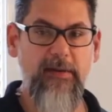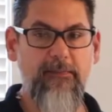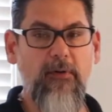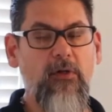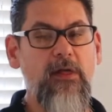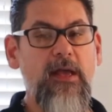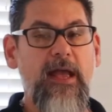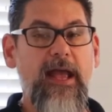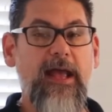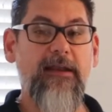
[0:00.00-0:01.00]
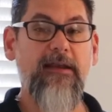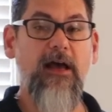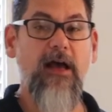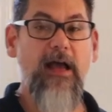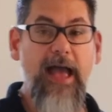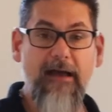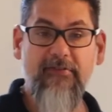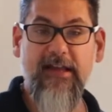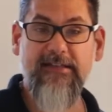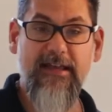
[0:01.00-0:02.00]
people and have
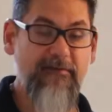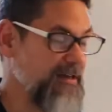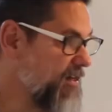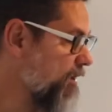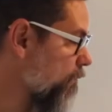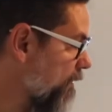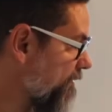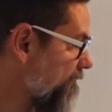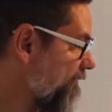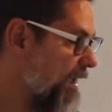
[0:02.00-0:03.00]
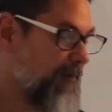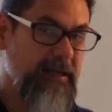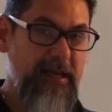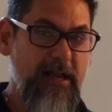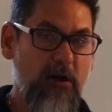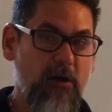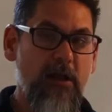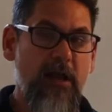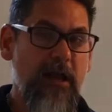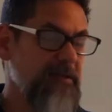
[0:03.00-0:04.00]
Thanksgiving dinner with the family here.
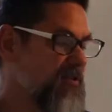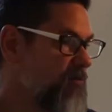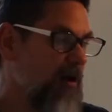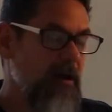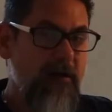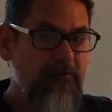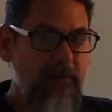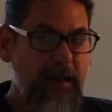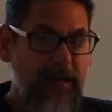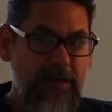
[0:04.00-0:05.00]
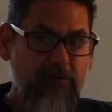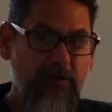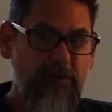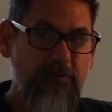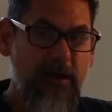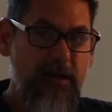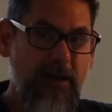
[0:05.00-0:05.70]
And this is right off the main entrance right